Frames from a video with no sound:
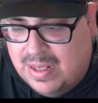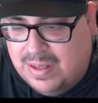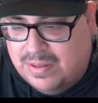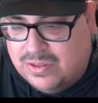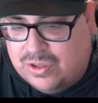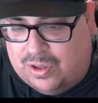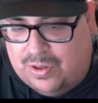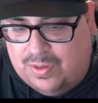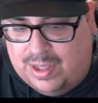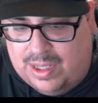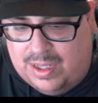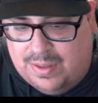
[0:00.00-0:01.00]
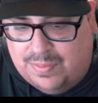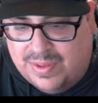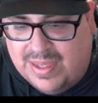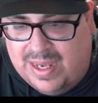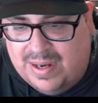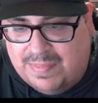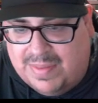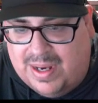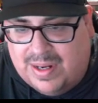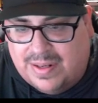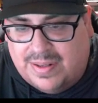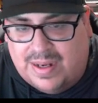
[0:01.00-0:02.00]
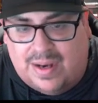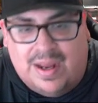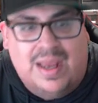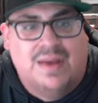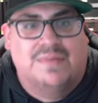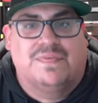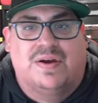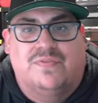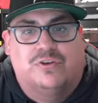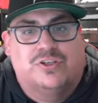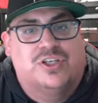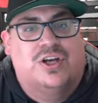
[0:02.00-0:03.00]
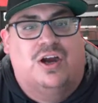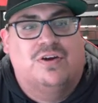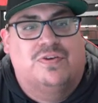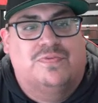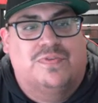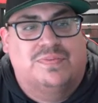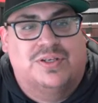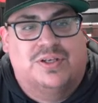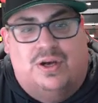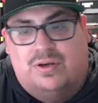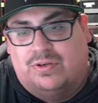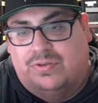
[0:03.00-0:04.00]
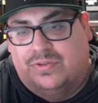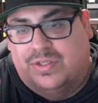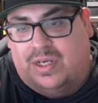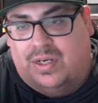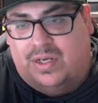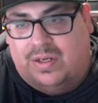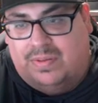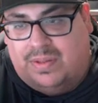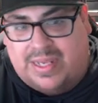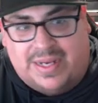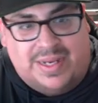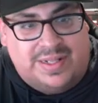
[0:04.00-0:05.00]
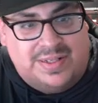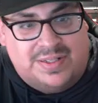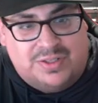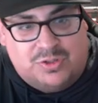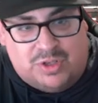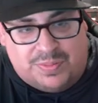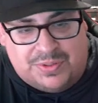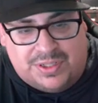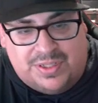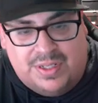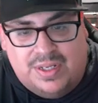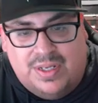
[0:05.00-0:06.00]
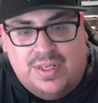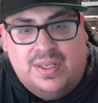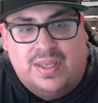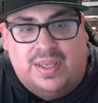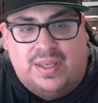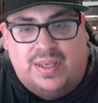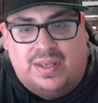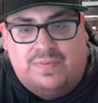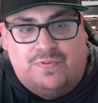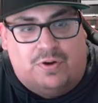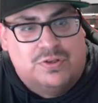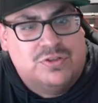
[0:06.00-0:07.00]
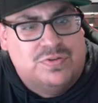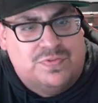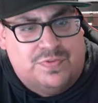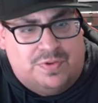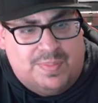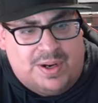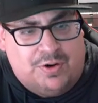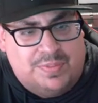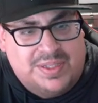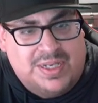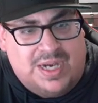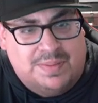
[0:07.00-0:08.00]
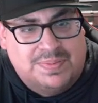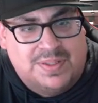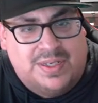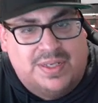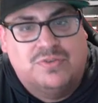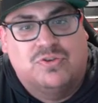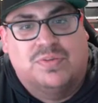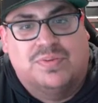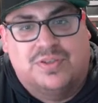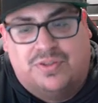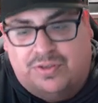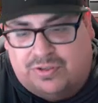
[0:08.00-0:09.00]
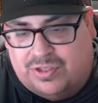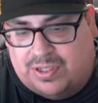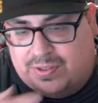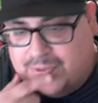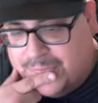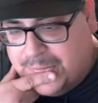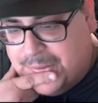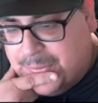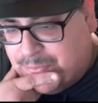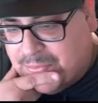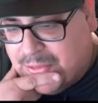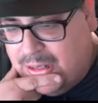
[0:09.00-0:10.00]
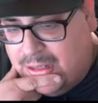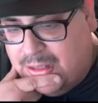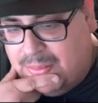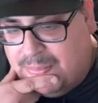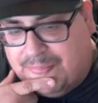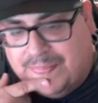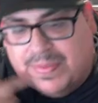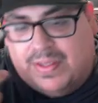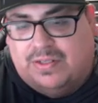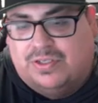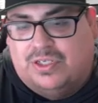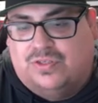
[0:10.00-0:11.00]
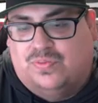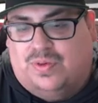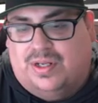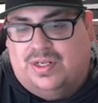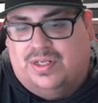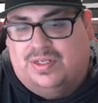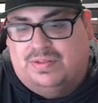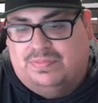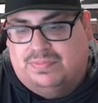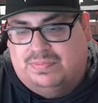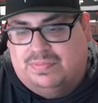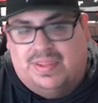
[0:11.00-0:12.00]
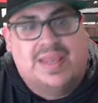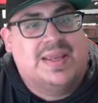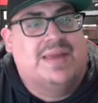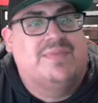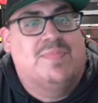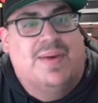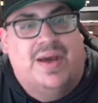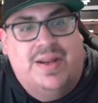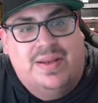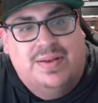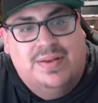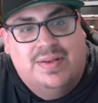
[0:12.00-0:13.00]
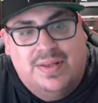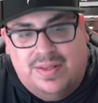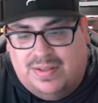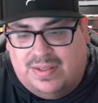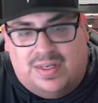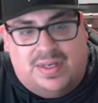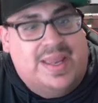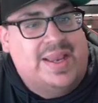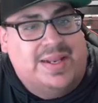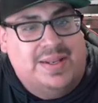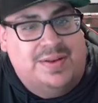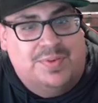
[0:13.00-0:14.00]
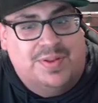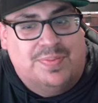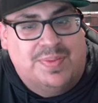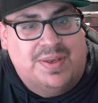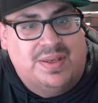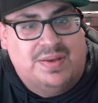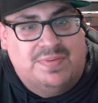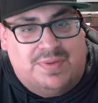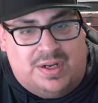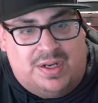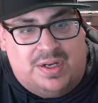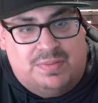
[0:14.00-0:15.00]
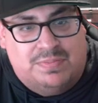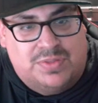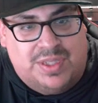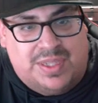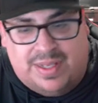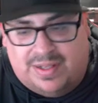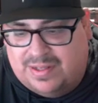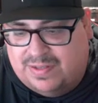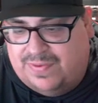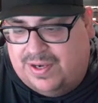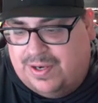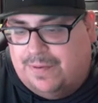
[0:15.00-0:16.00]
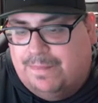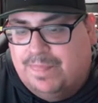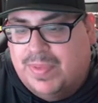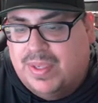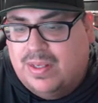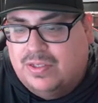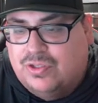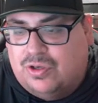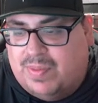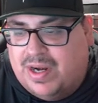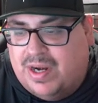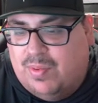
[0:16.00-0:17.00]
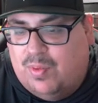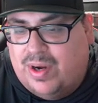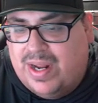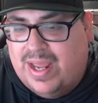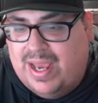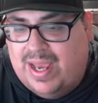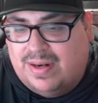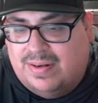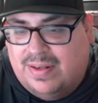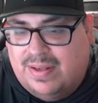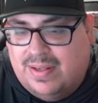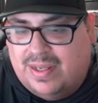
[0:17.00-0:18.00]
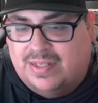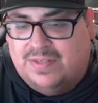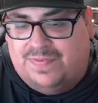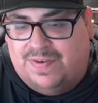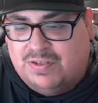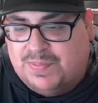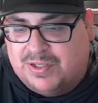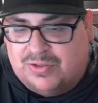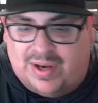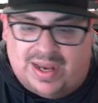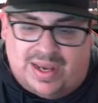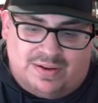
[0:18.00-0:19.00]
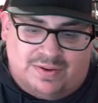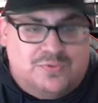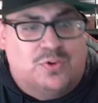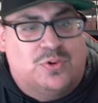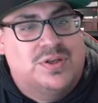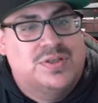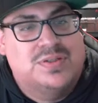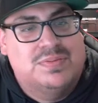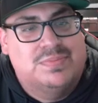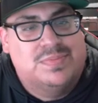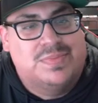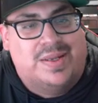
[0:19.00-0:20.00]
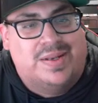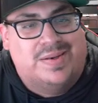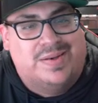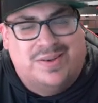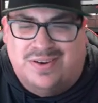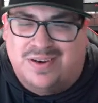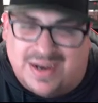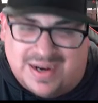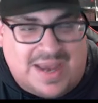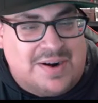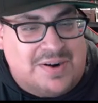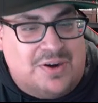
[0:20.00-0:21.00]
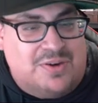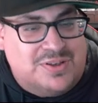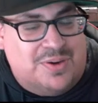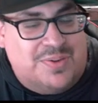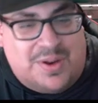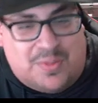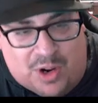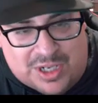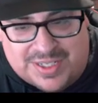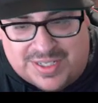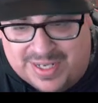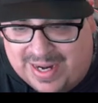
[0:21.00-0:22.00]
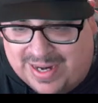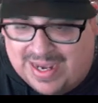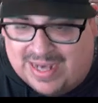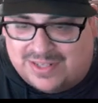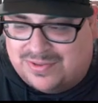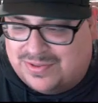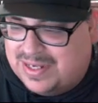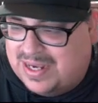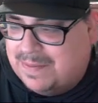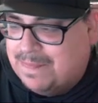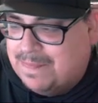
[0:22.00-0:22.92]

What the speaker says: So with that in mind, I'll have for Chicago from Chicago's link in the description, and also for my homie Topz and DRIBBLEZ of the Diosito. Just want to thank everybody to hanging in with me to the end of this video. So my number one hat is a very special hat, of course. And you could kind of know it's already a Washington Nationals hat.